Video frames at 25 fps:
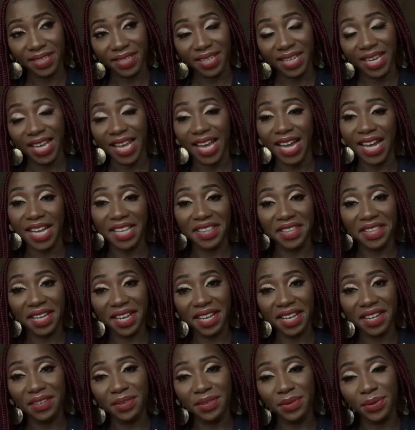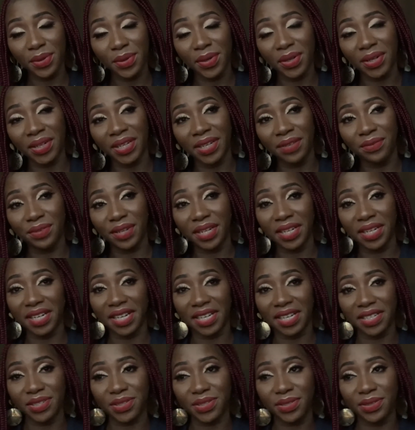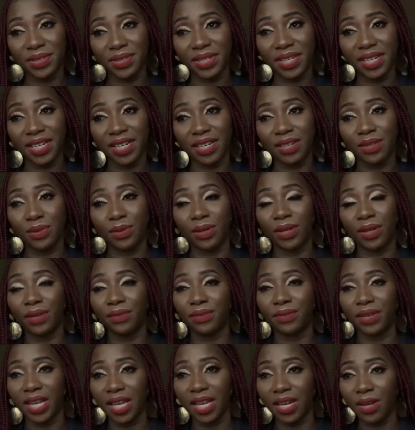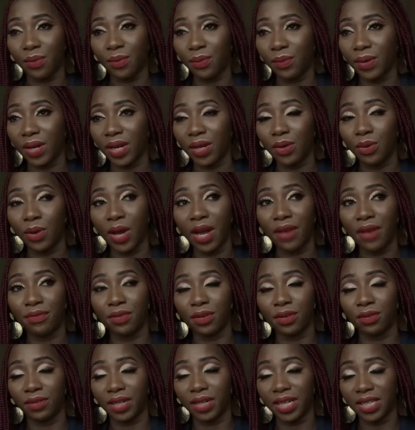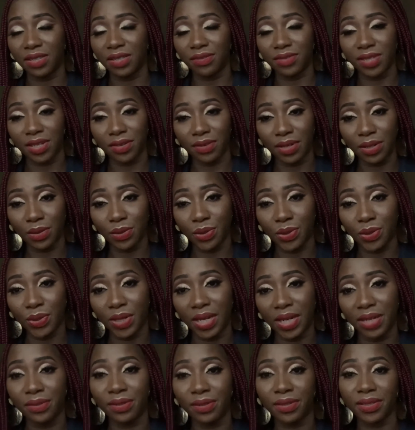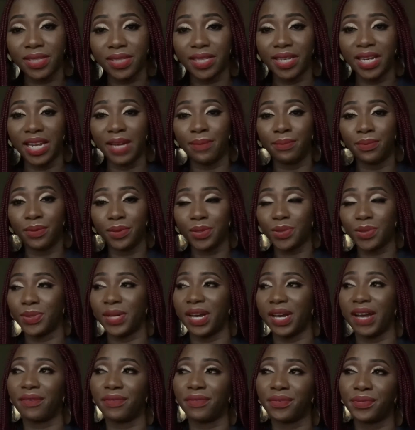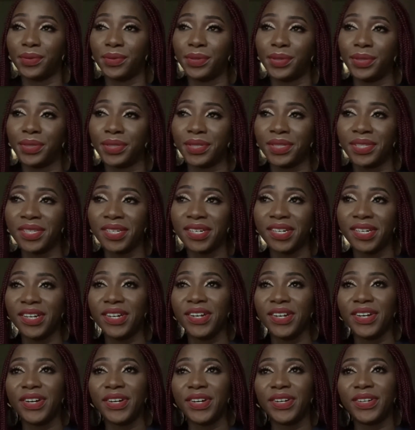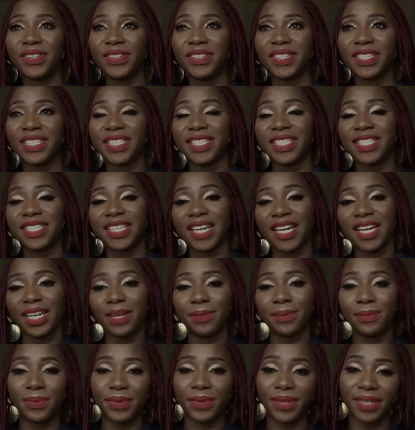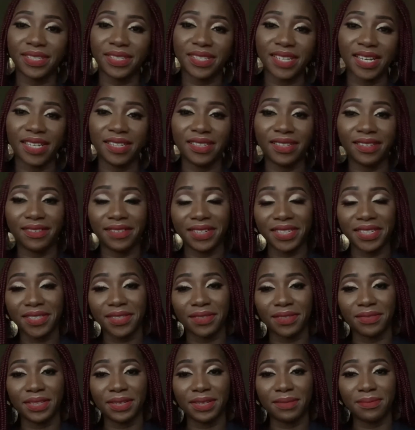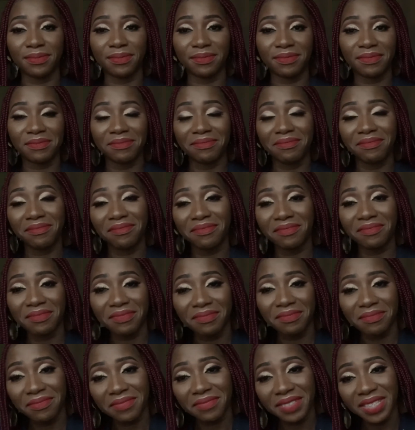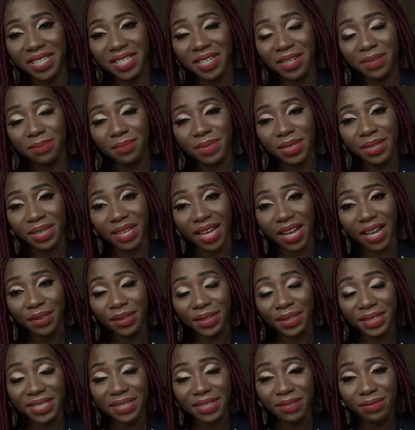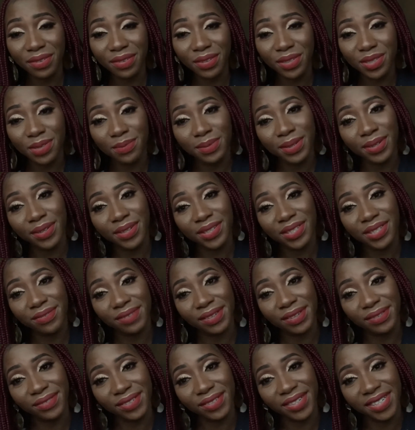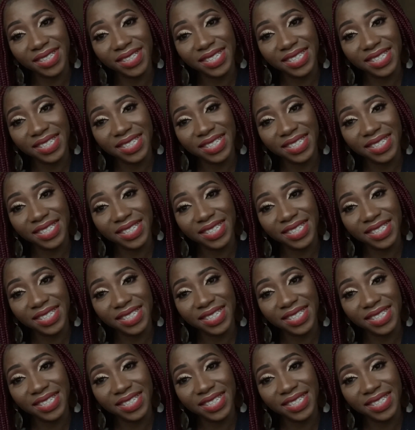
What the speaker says: And then you're living in Nigeria, you're living anywhere, you have your relatives around you, and you're still able to afford all these designer brands and the rest of them. Tell me, how does it feel to be God's favorite?